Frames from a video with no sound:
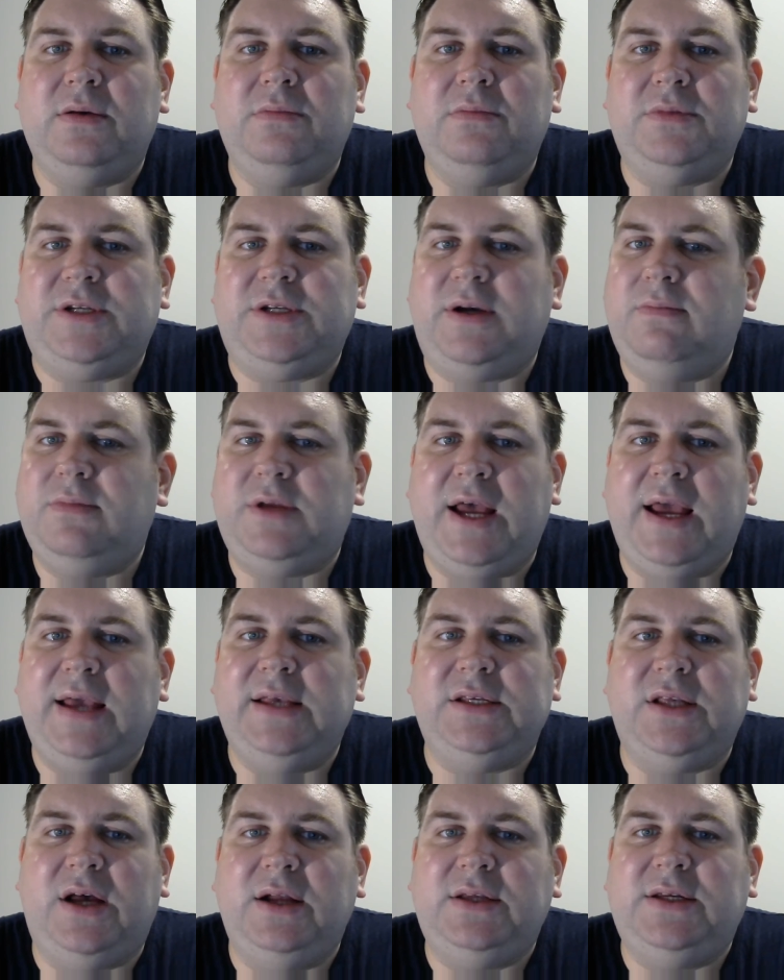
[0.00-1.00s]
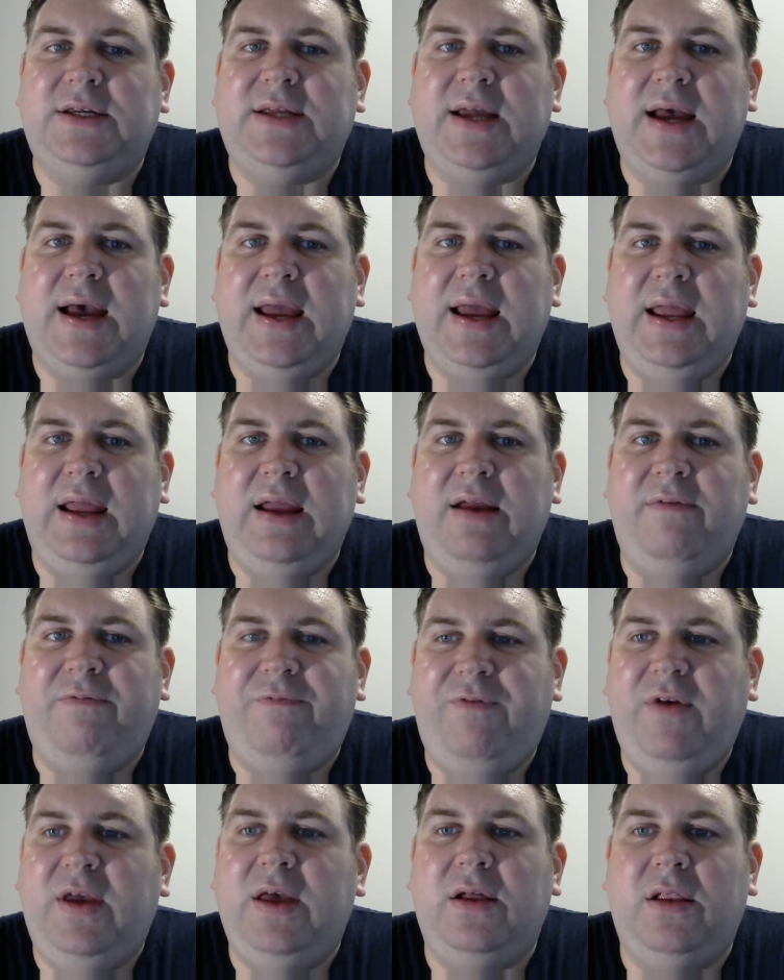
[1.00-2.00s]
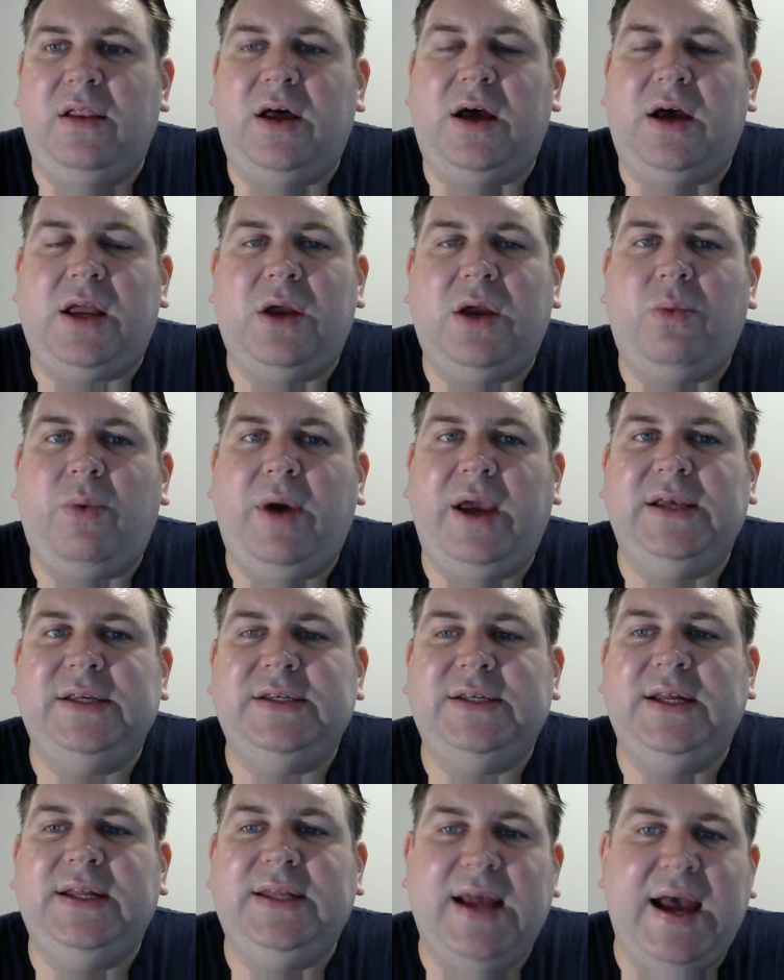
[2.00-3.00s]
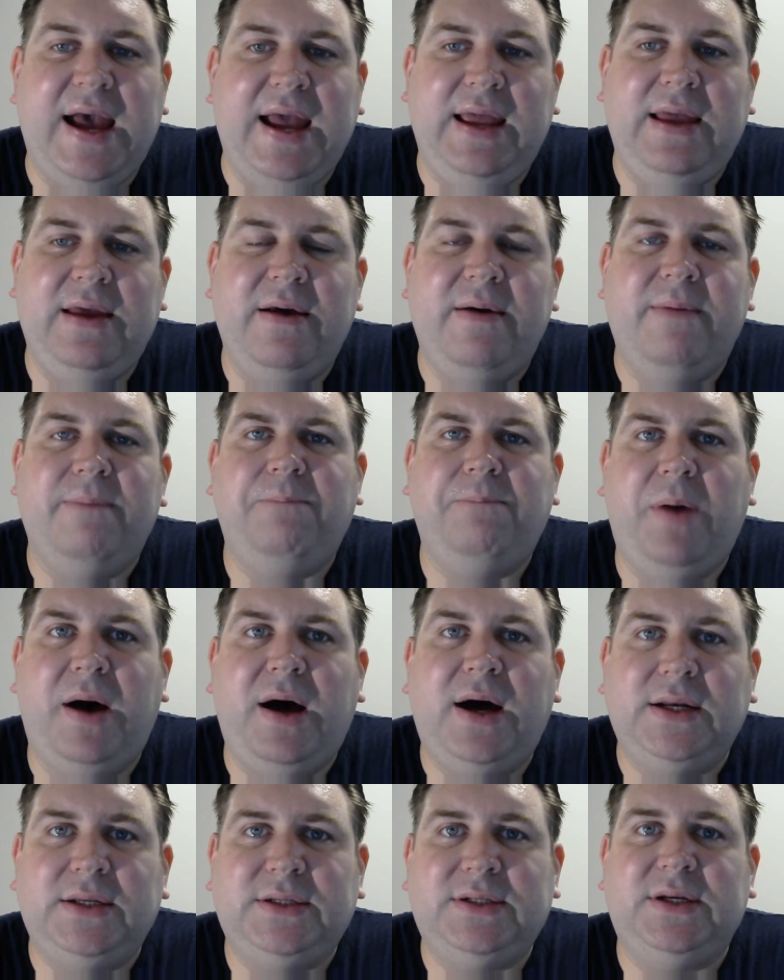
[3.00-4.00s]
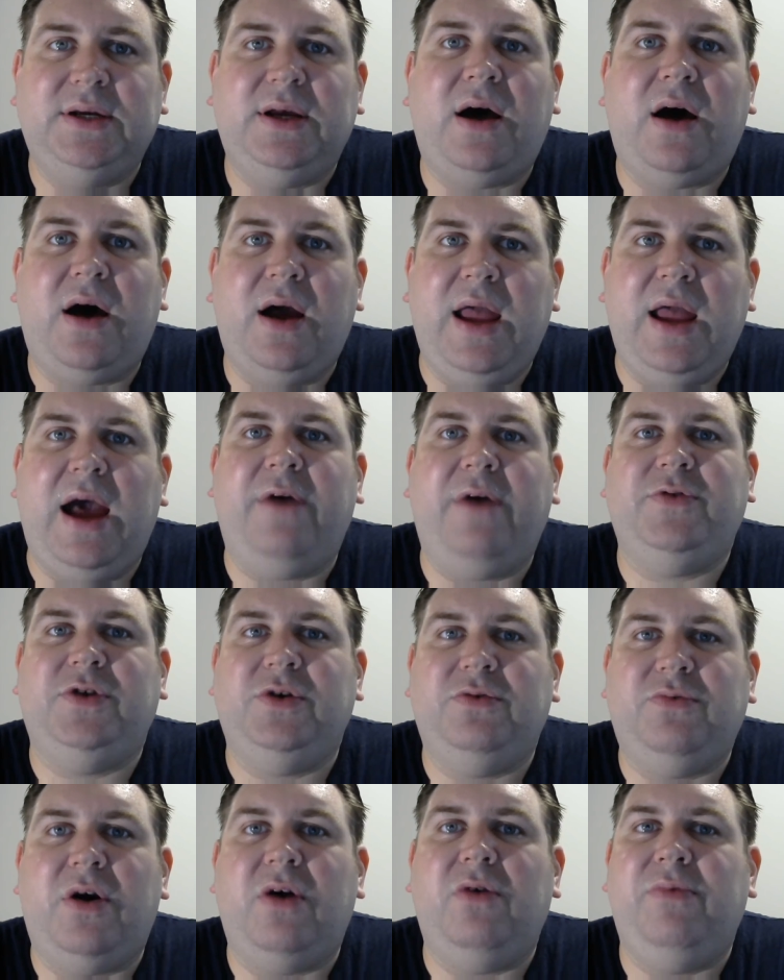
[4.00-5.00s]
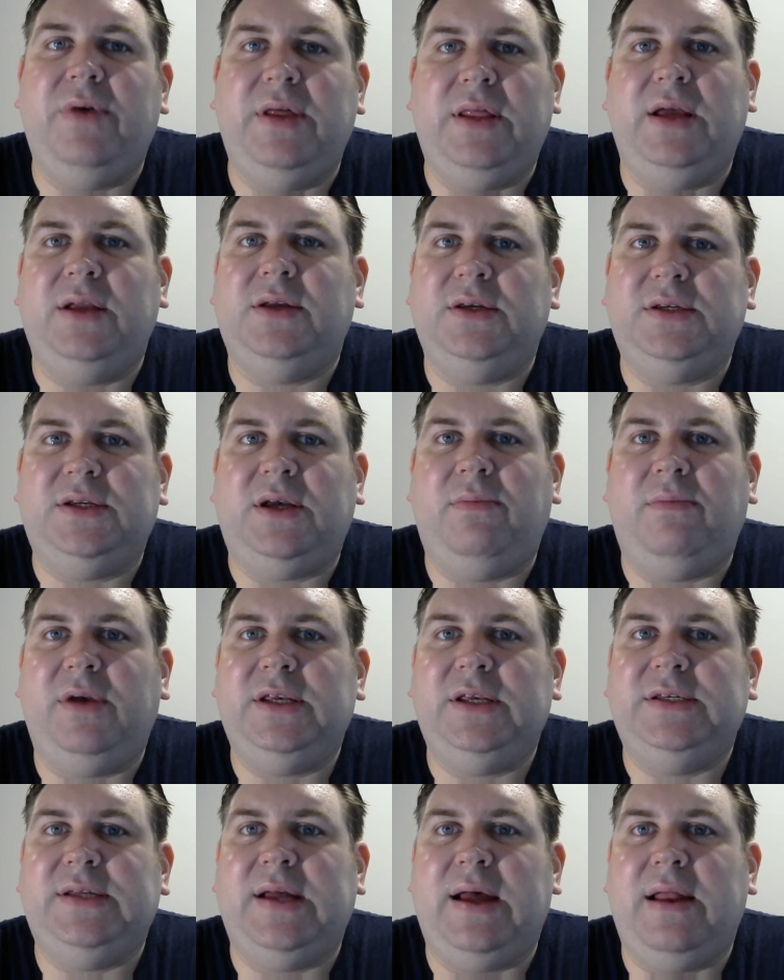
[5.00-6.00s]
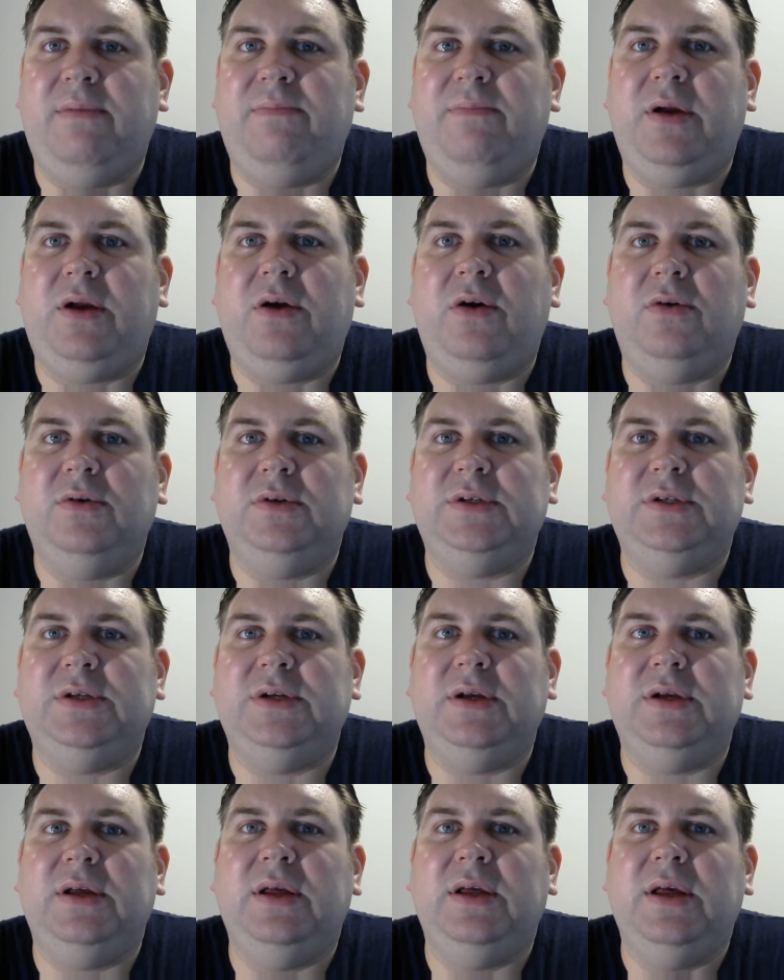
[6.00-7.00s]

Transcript: Some days like today feel like a wasted day, but I have to roll with it to some extent because